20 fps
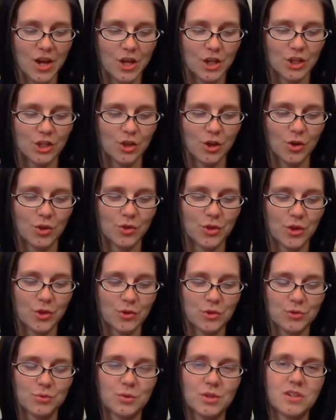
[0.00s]
So
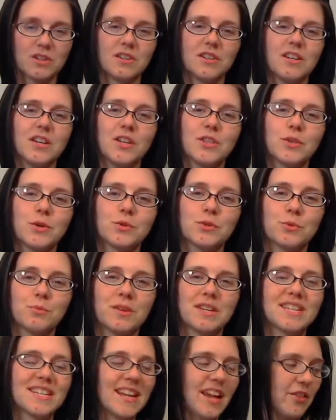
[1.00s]
those will
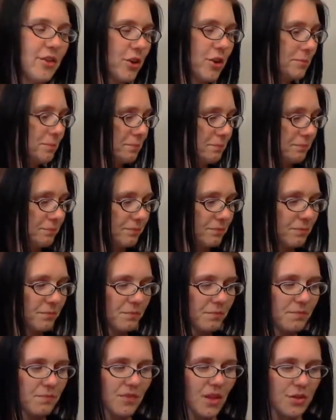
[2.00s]
be together.
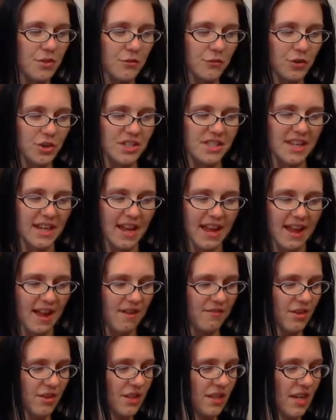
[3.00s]
The first thing I
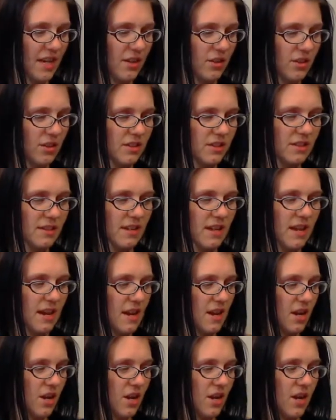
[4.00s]
have on the needles
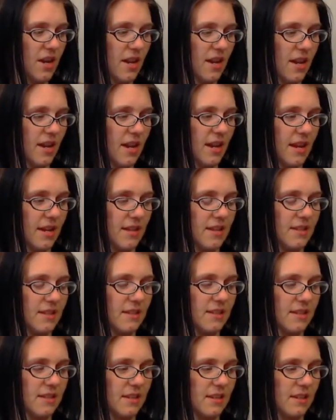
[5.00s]

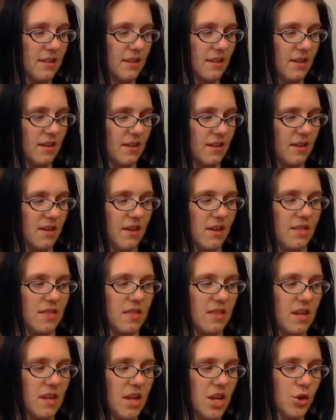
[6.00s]
is
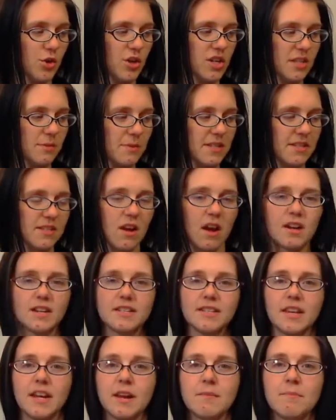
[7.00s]
the Christmas
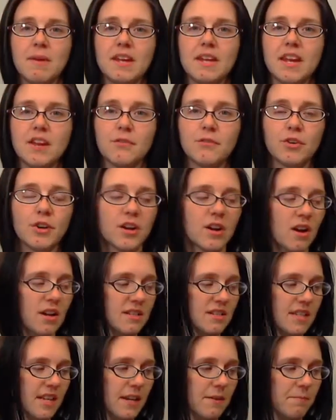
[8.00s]
socks that I'm making for
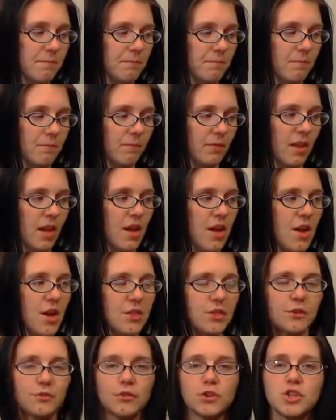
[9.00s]
Anansi.
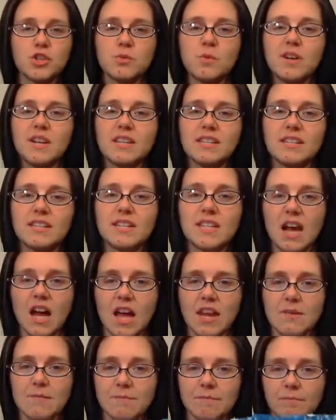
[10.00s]
The first one is
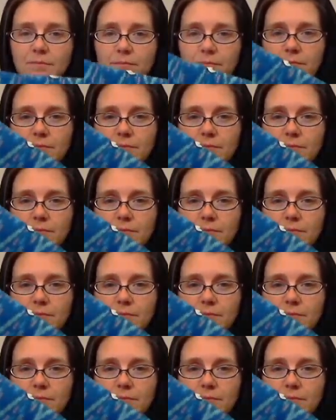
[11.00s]
done.